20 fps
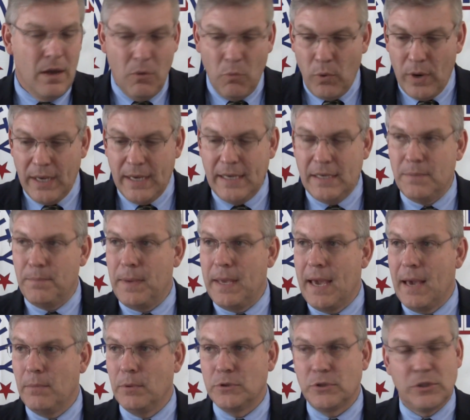We need to be
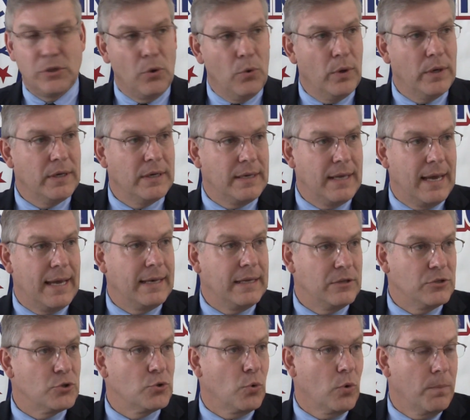able to go into debt
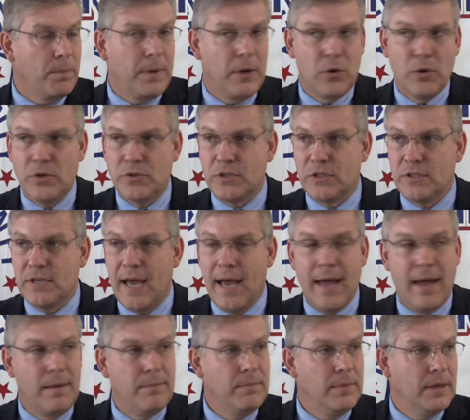in short periods of
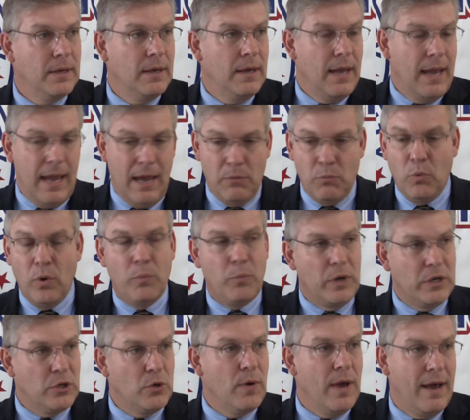time, and when
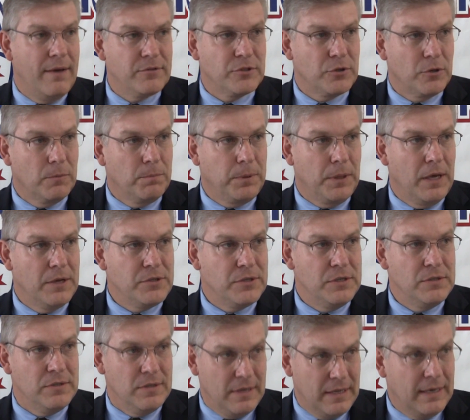we do have
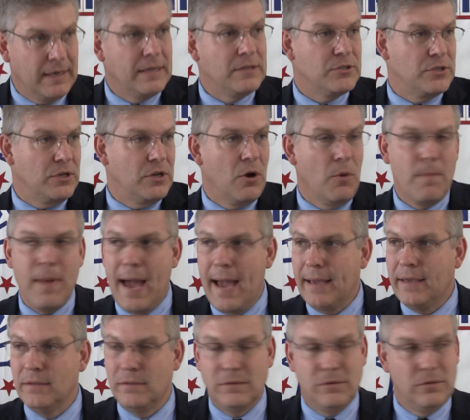surpluses, it needs to go
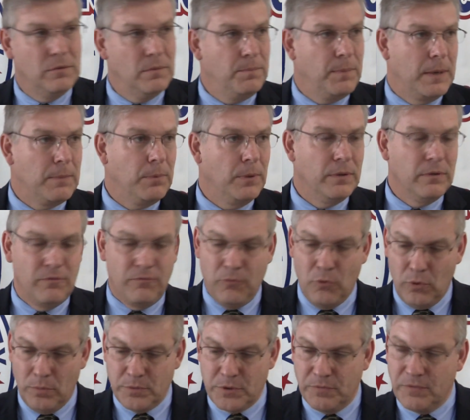back to the people in the
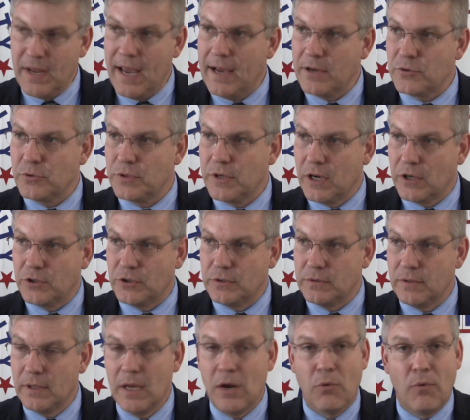forms of tax reduction.
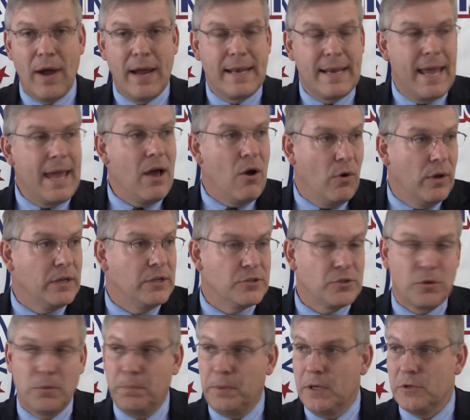Right now, any
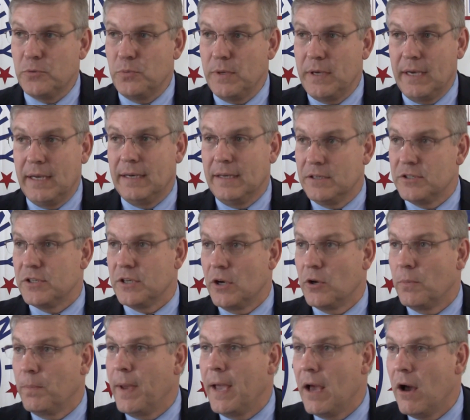surplus we get needs to go
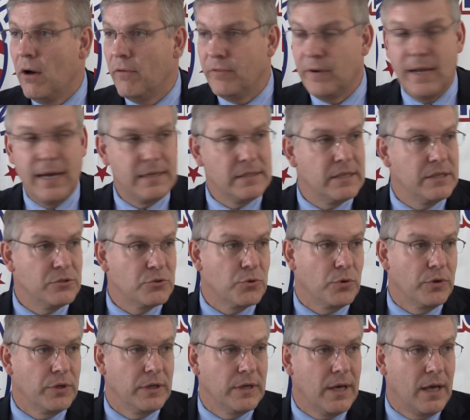to pay off a $19
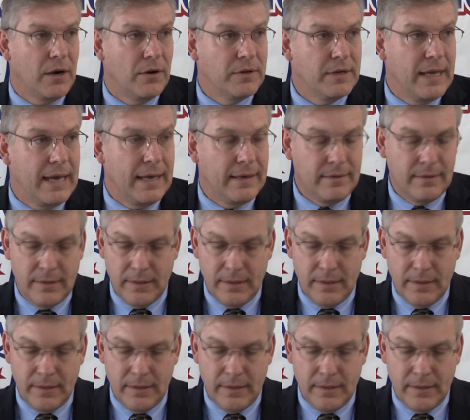trillion debt.